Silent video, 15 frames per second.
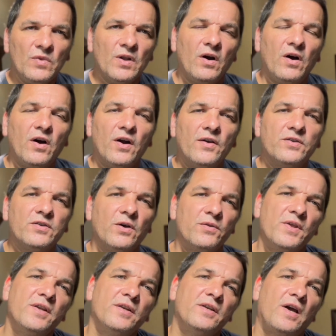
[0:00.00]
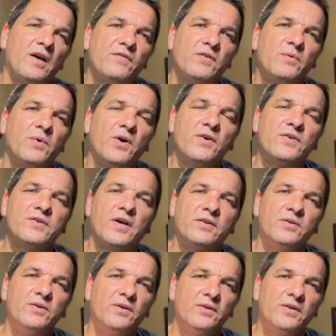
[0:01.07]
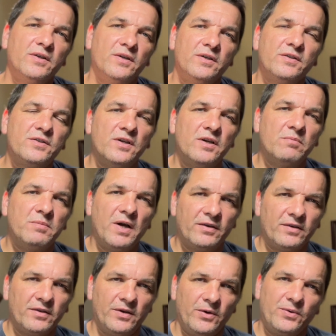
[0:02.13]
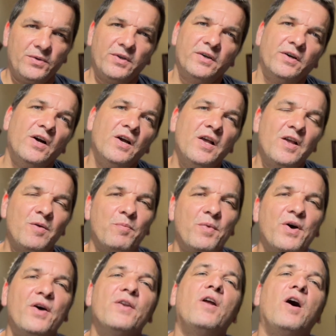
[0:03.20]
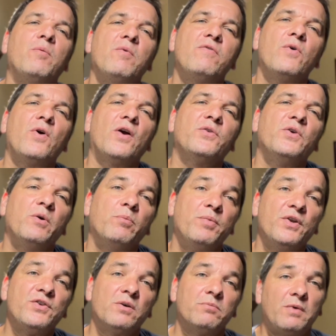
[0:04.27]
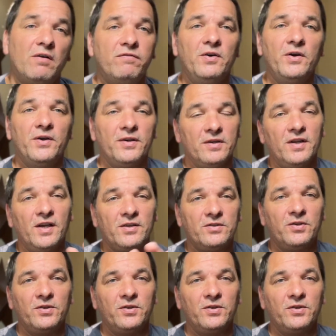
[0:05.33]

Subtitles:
right, so then afterwards I took the ship back to the hotel, but not before I took a picture of my foot next to